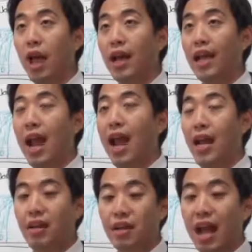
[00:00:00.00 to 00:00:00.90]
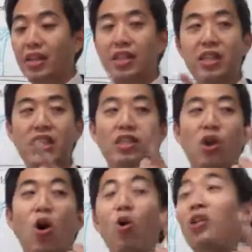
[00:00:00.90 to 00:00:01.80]
And Cain, that's
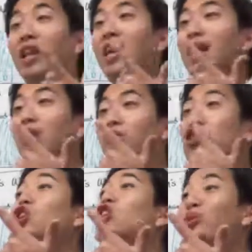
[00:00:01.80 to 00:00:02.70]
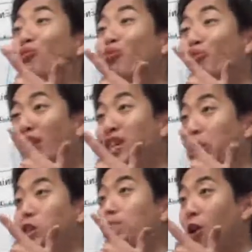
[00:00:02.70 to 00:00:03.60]
his only good
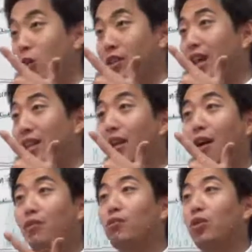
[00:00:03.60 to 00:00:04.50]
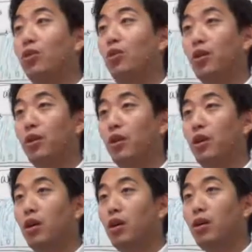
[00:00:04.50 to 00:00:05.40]
religious part that he got from the Lord.
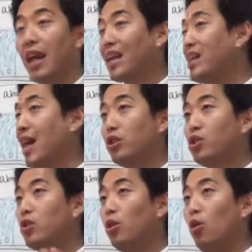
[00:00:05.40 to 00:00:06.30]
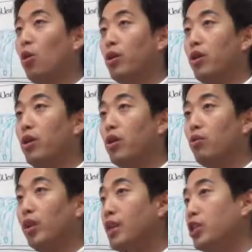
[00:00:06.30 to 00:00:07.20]
That connects to the Lord.
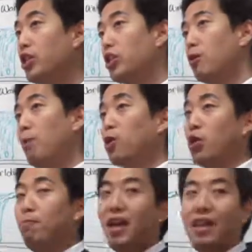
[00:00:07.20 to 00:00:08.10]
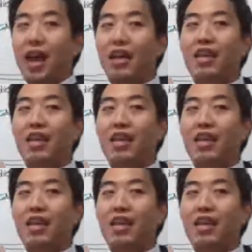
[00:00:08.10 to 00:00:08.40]
Religion is supposed to be that